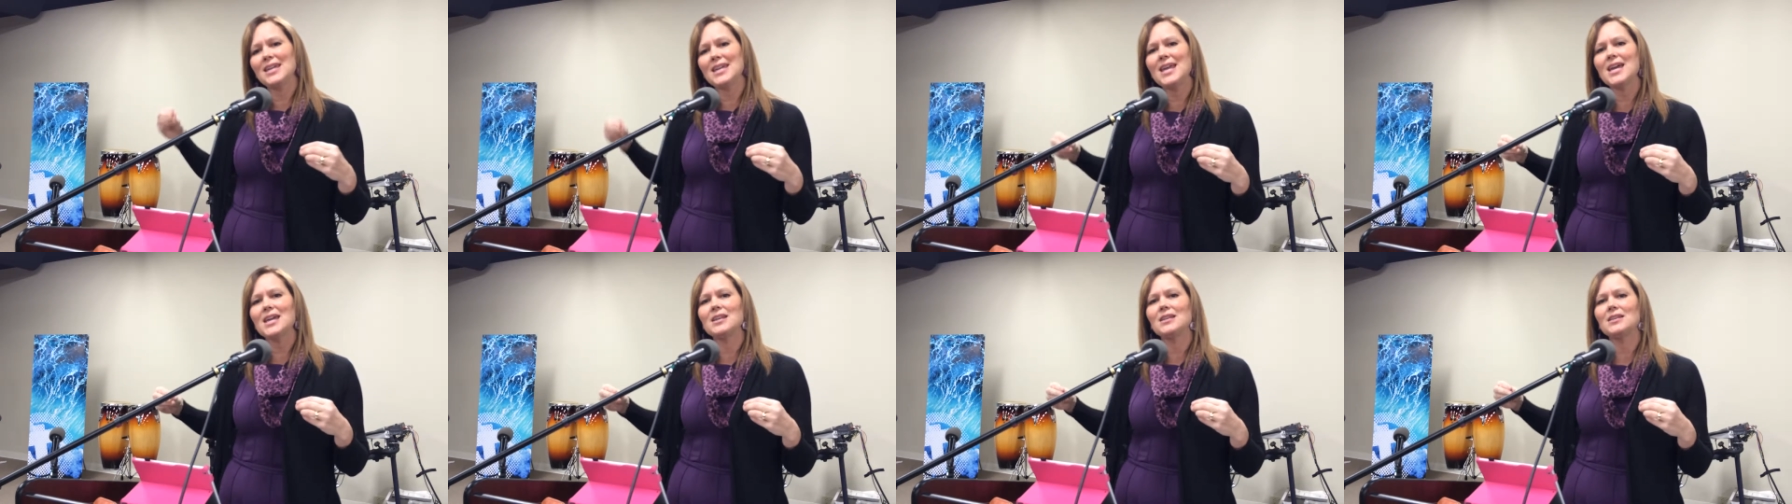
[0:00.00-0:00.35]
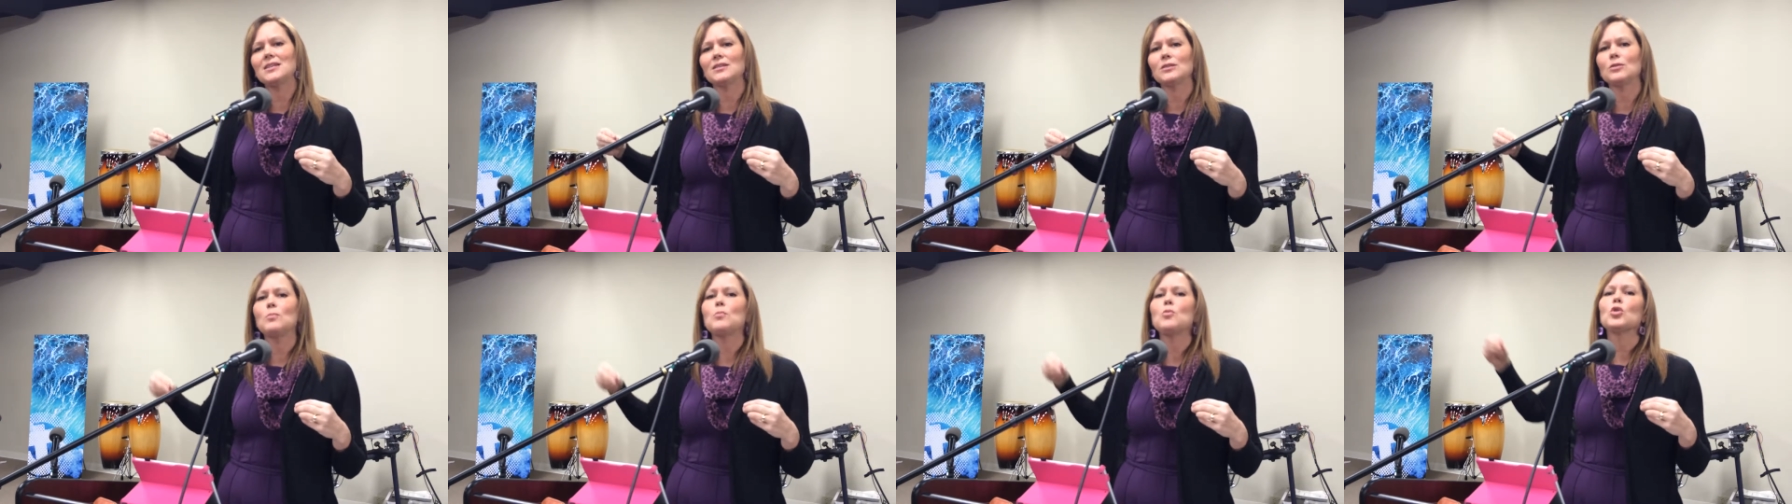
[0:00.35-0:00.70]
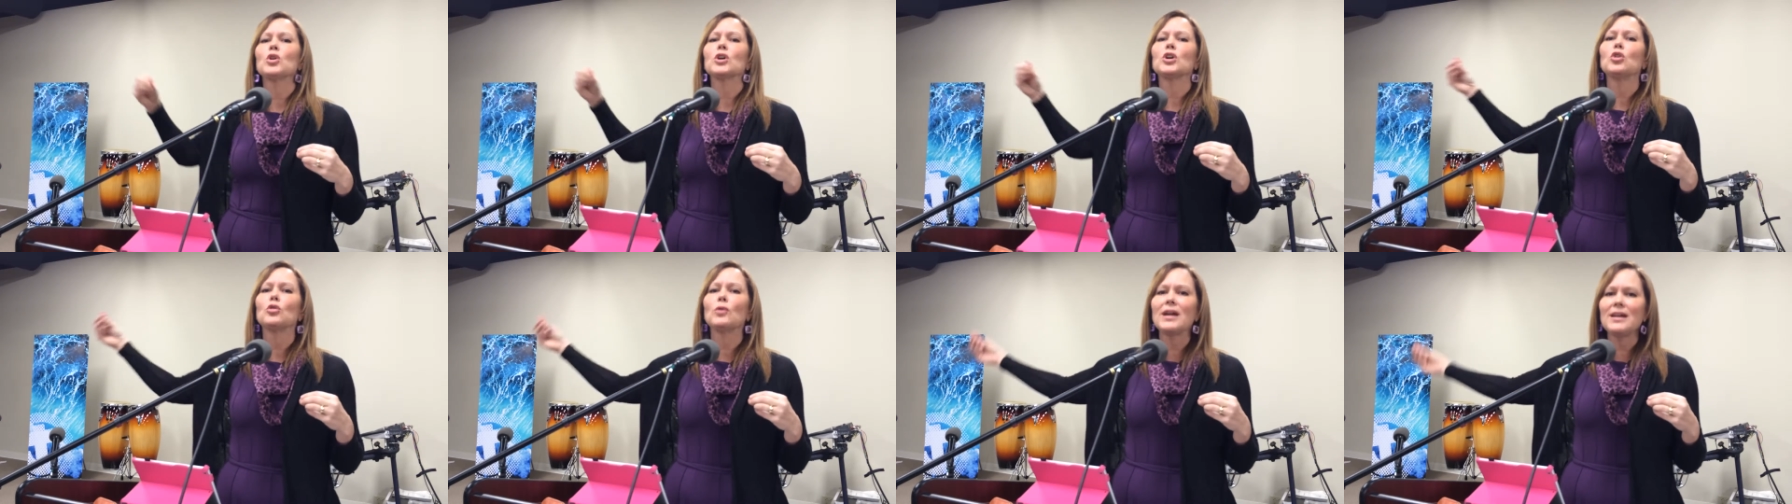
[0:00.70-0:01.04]
get it, the
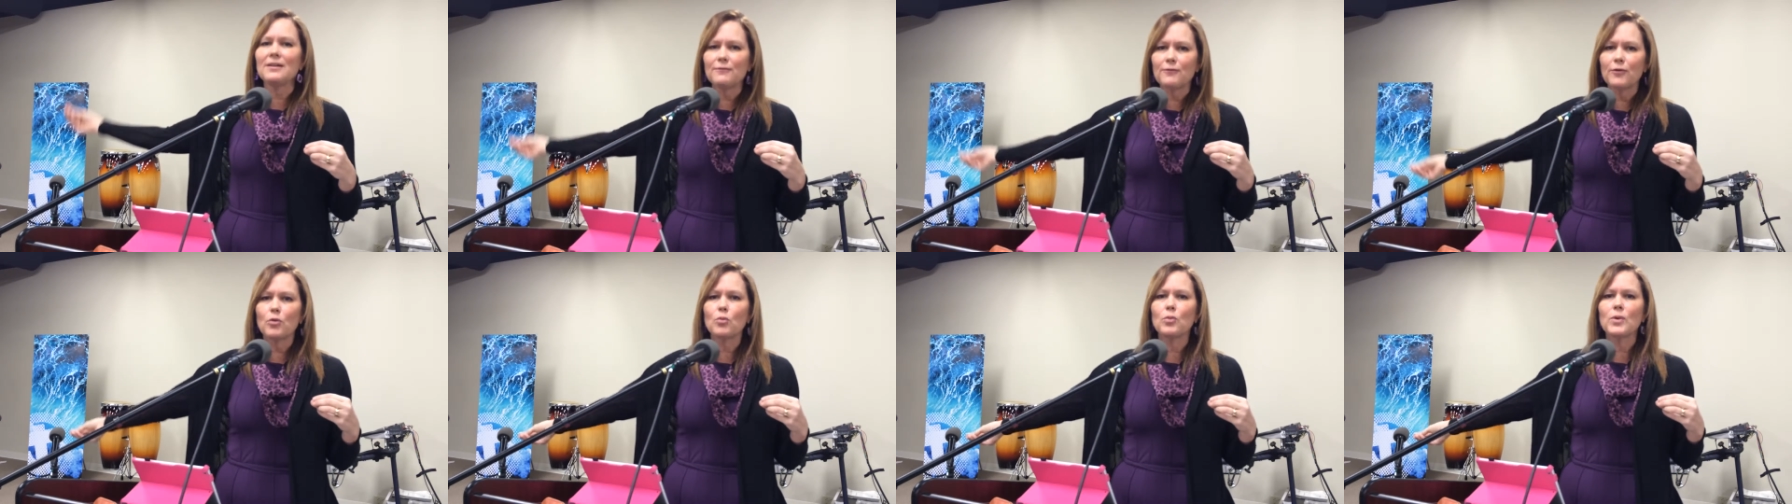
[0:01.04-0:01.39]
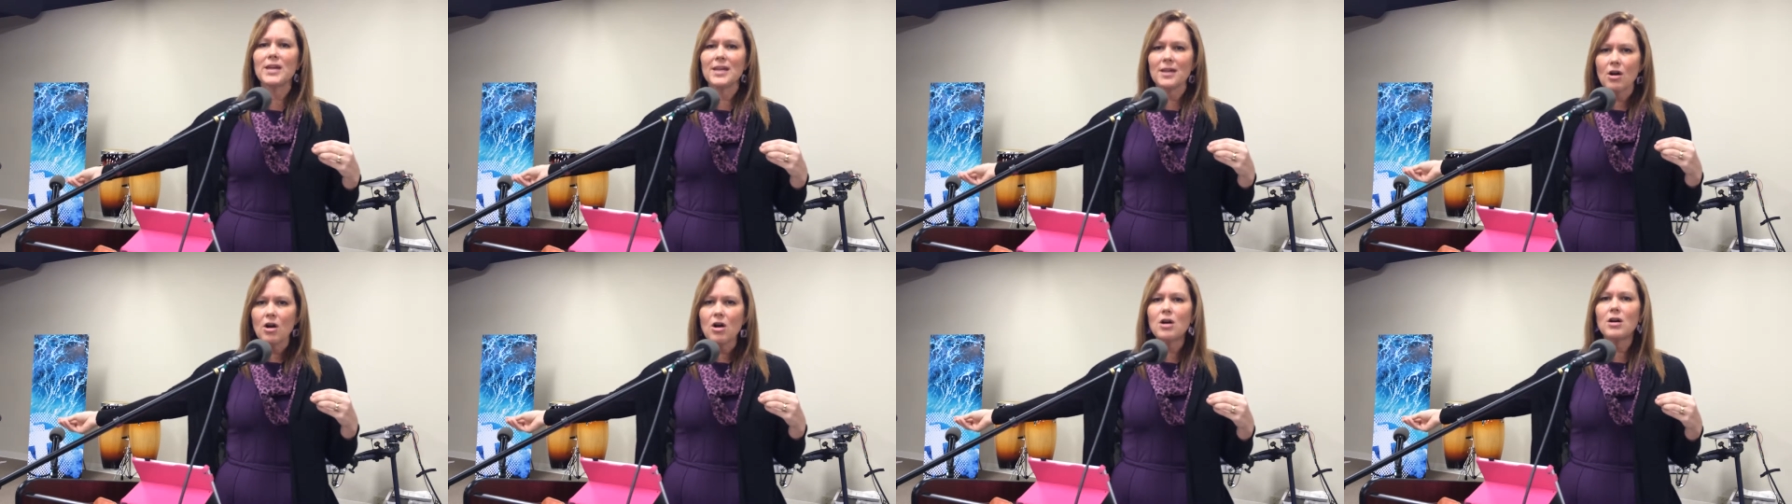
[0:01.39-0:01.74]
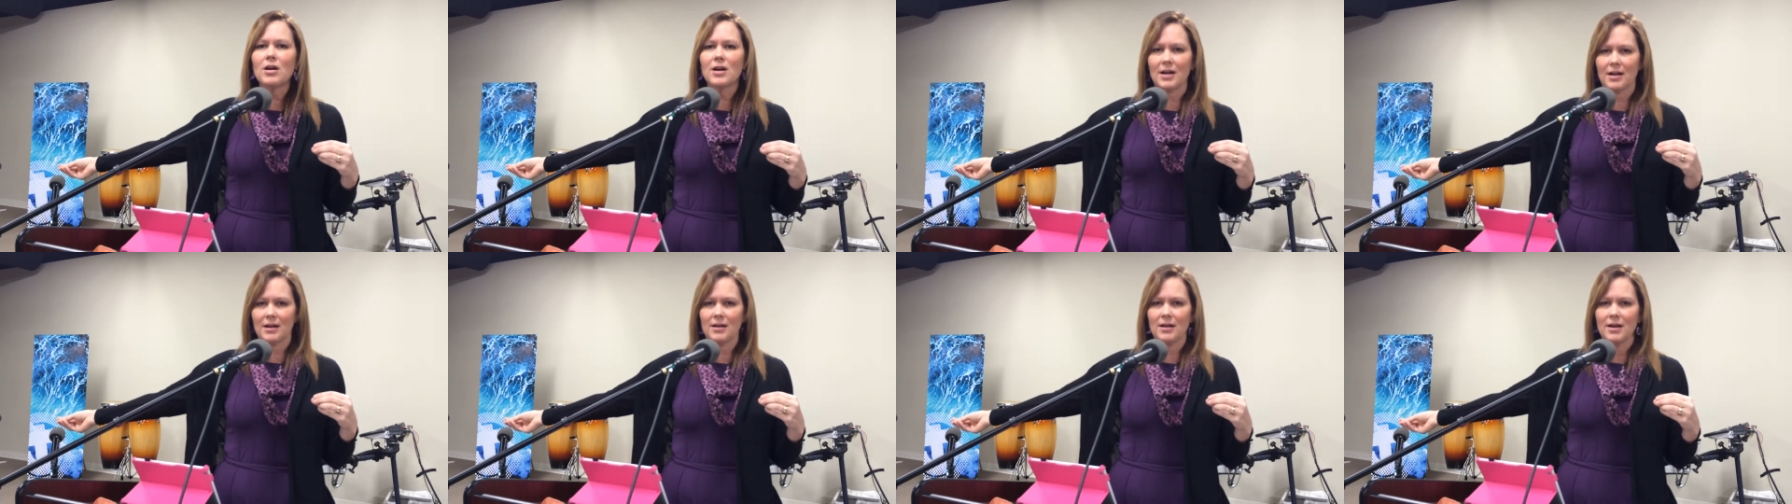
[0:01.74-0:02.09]
more grateful we
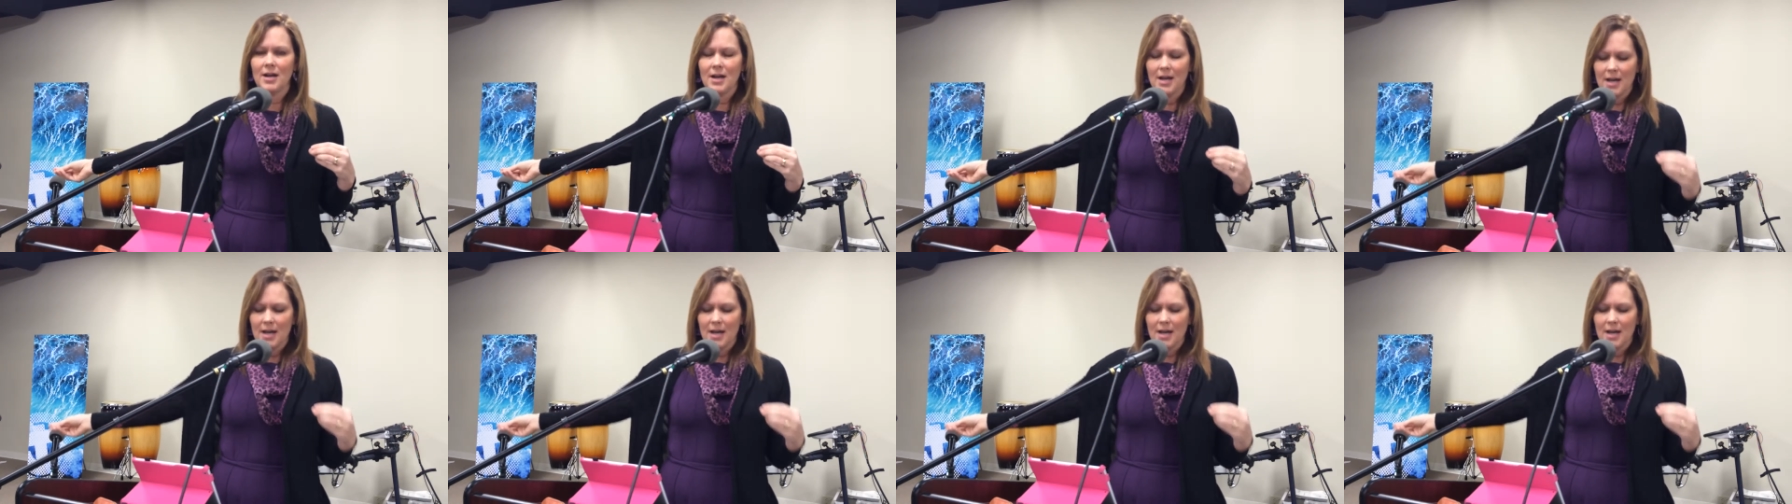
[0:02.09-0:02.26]
are.